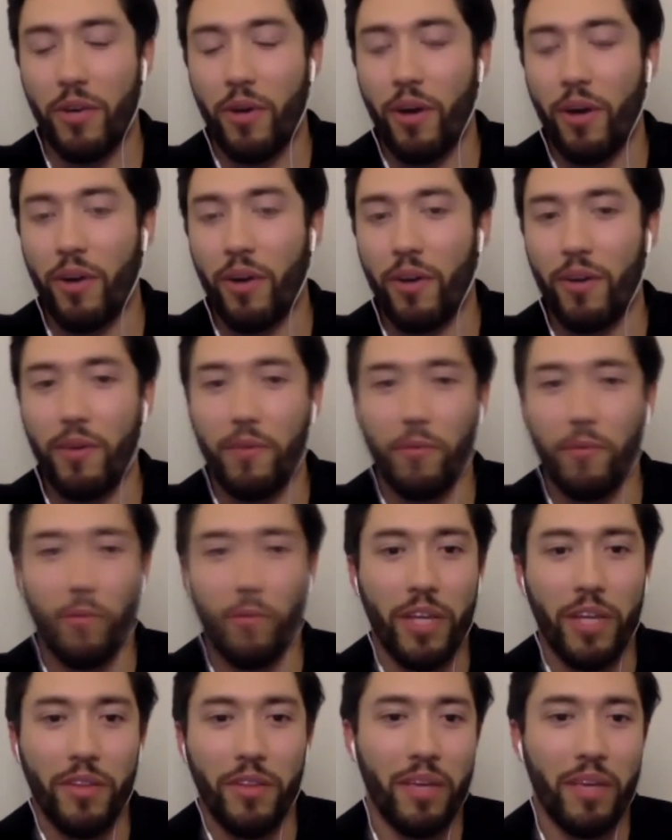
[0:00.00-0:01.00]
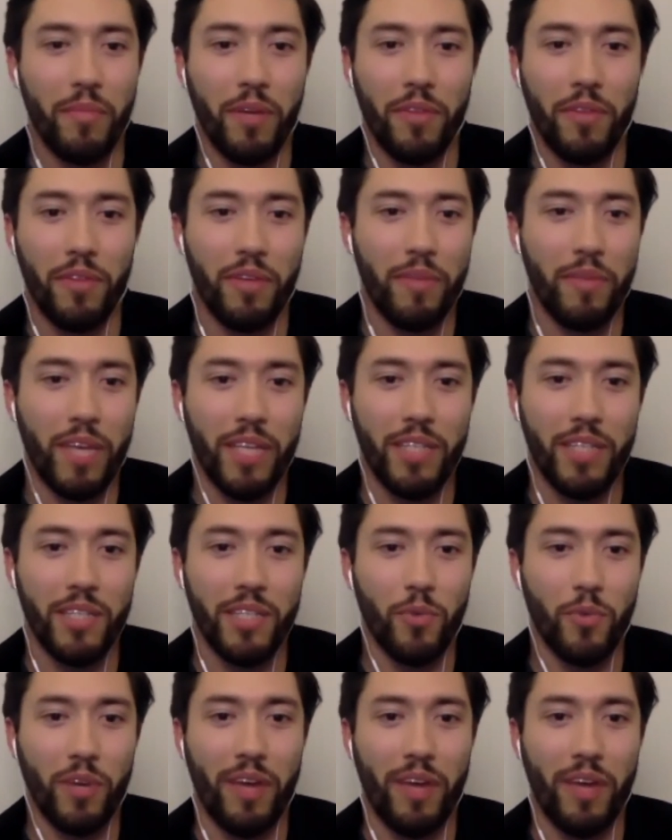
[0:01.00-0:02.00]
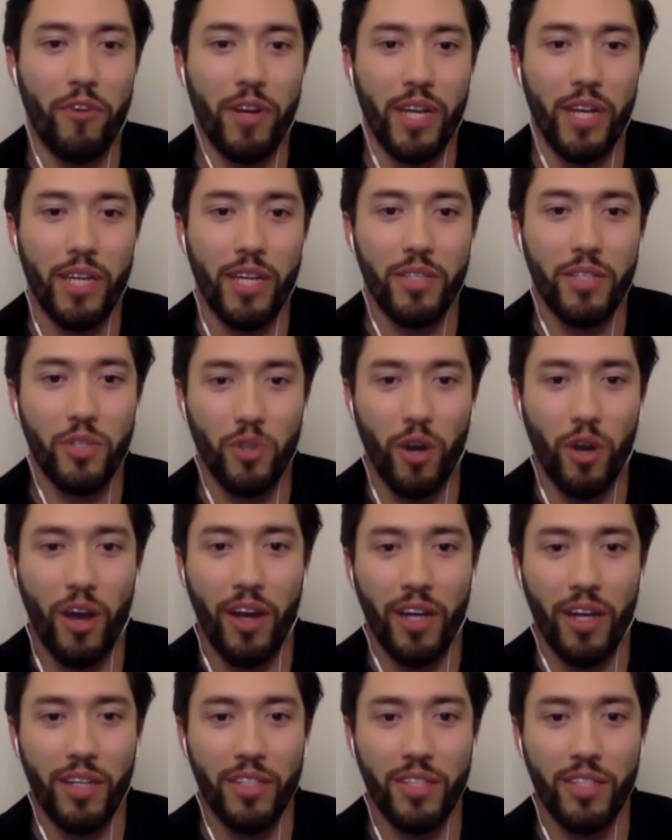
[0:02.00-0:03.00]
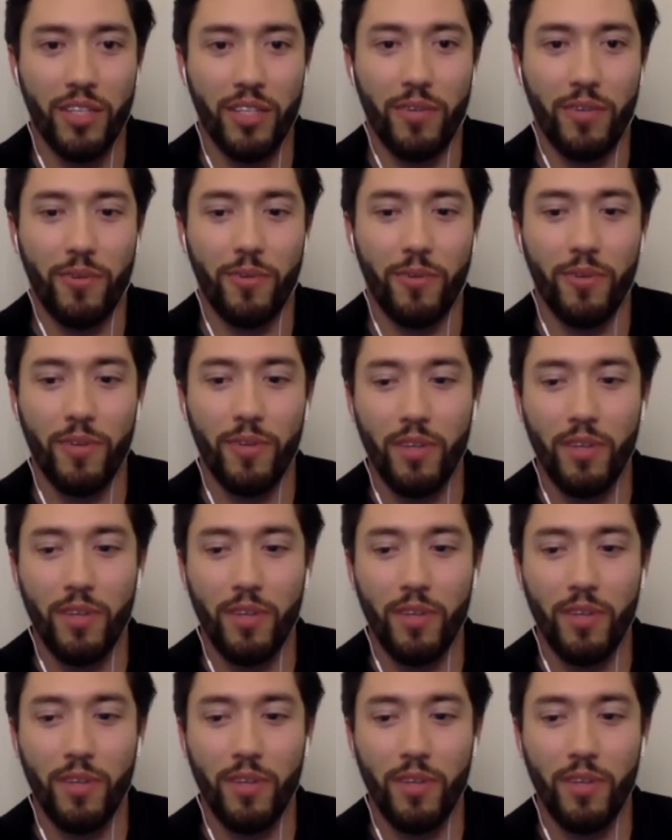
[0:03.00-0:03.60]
on a weekly, monthly basis, whatever it is, trying to,